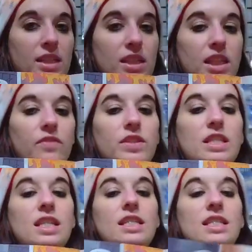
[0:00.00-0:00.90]
to live
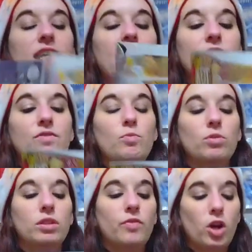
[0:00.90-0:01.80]
is inside of the
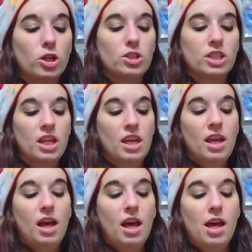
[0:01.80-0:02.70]
world of art.
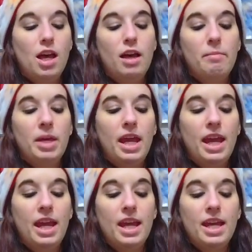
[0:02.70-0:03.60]
Um,
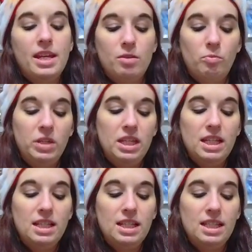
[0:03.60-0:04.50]
and we
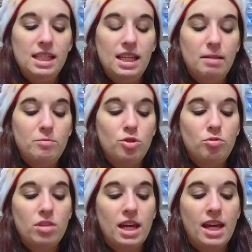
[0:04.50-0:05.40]
get to see him
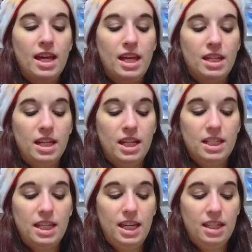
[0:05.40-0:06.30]
do that and kind
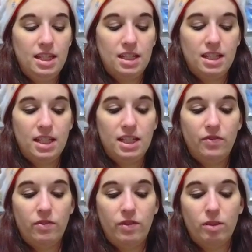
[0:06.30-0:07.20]
of take the detective
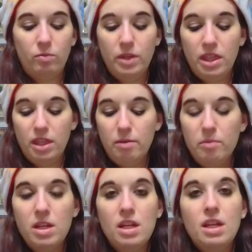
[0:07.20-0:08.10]
around with him
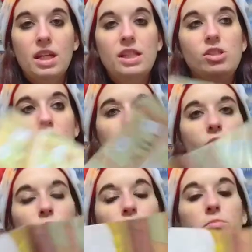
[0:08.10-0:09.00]
into
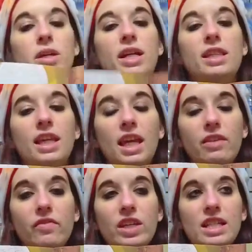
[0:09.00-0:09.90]
the world behind the
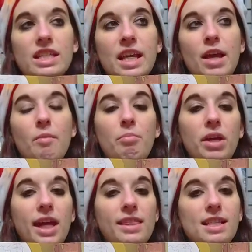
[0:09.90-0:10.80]
canvas.
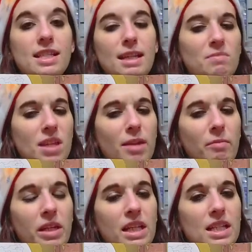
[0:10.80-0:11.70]
But at the same time,
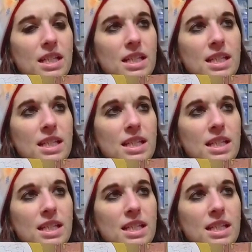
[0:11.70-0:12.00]
we get to